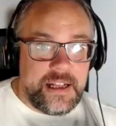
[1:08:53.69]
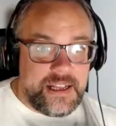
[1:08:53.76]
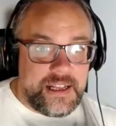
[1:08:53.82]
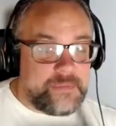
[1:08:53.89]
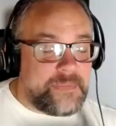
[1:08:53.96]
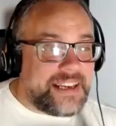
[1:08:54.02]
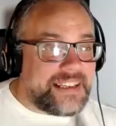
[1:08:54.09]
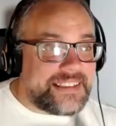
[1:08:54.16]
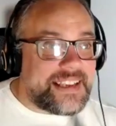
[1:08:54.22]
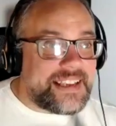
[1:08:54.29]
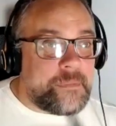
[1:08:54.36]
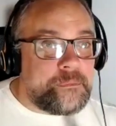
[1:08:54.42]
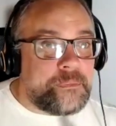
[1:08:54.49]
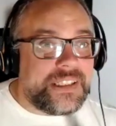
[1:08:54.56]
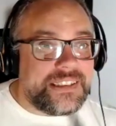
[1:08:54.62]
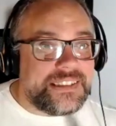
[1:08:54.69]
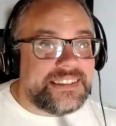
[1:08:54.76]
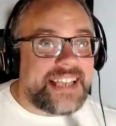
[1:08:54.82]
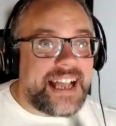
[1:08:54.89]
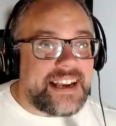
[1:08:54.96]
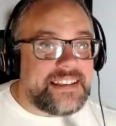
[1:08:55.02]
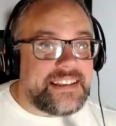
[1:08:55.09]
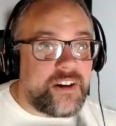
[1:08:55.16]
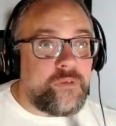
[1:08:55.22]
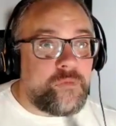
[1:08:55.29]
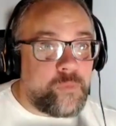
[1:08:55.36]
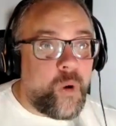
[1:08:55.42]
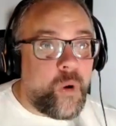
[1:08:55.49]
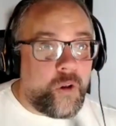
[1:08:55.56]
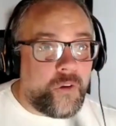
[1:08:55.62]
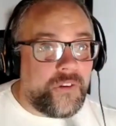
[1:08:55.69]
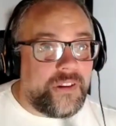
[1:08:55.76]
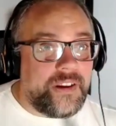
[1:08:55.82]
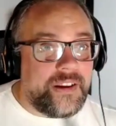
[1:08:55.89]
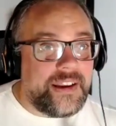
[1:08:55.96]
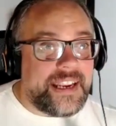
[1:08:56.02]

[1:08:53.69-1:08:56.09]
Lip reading: In my sample size of one,